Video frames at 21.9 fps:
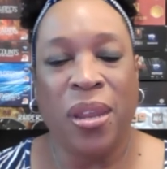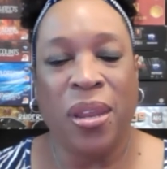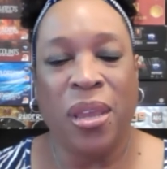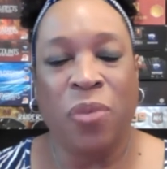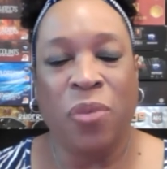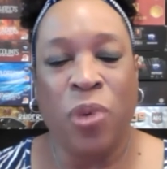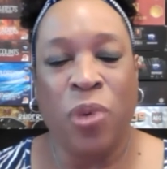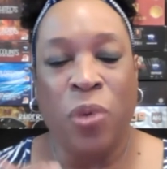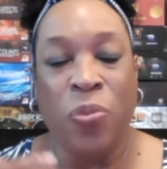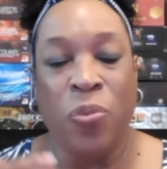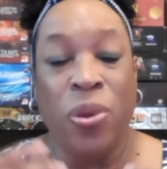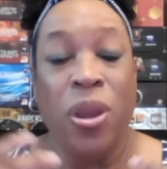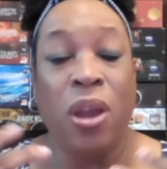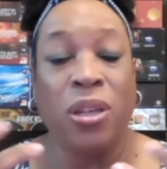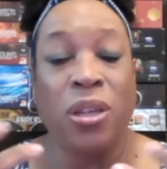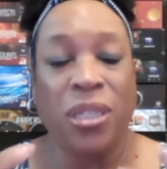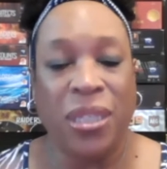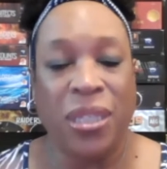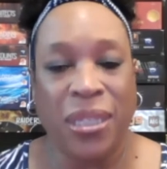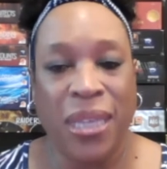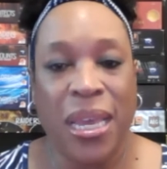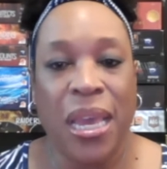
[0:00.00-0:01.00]
what we are
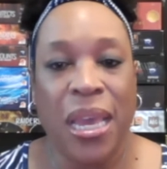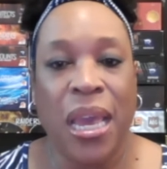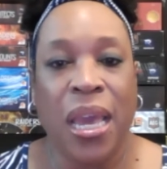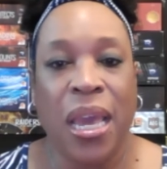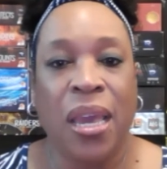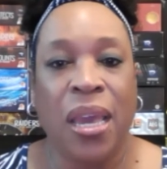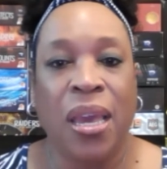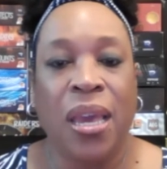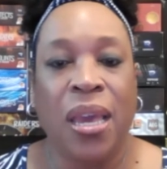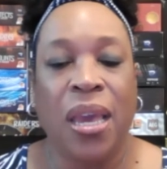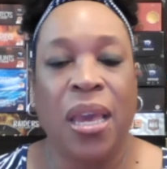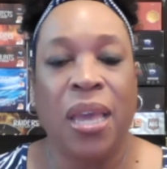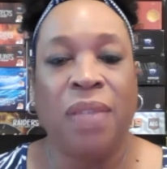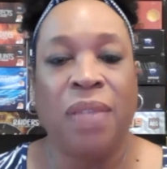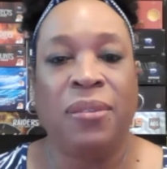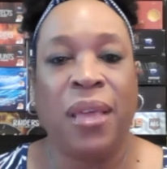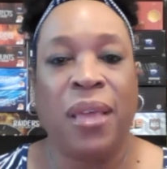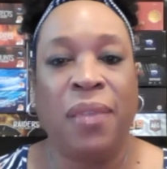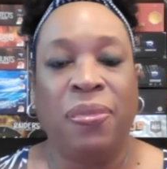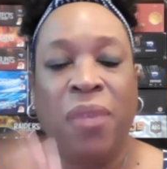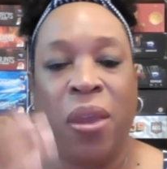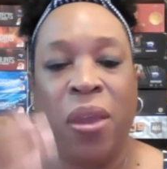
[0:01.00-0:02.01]
seeing is
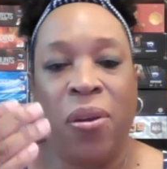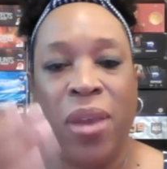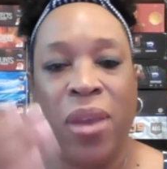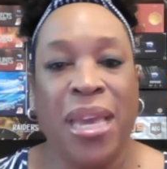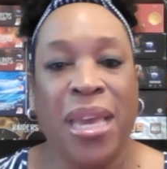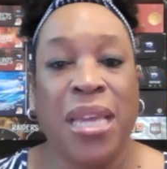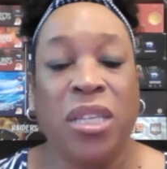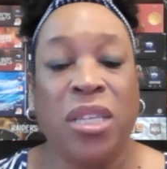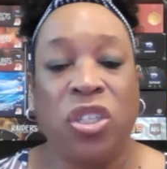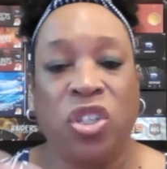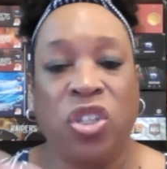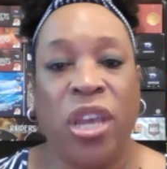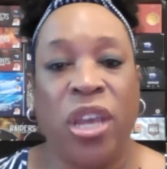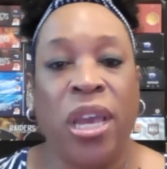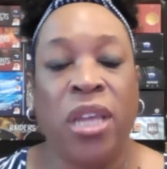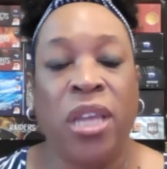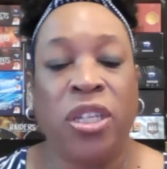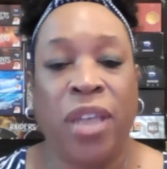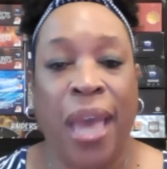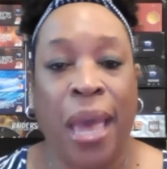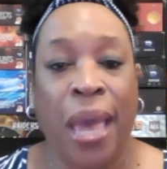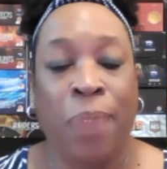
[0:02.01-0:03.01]
that there is change
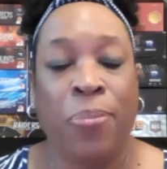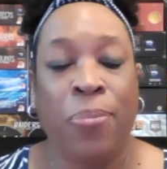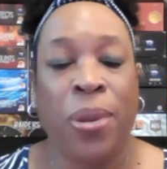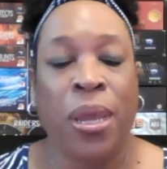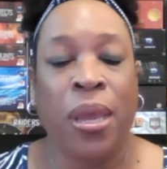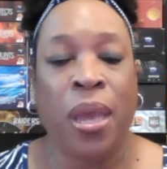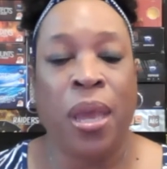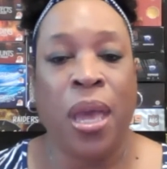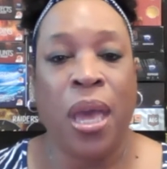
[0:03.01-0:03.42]
happening.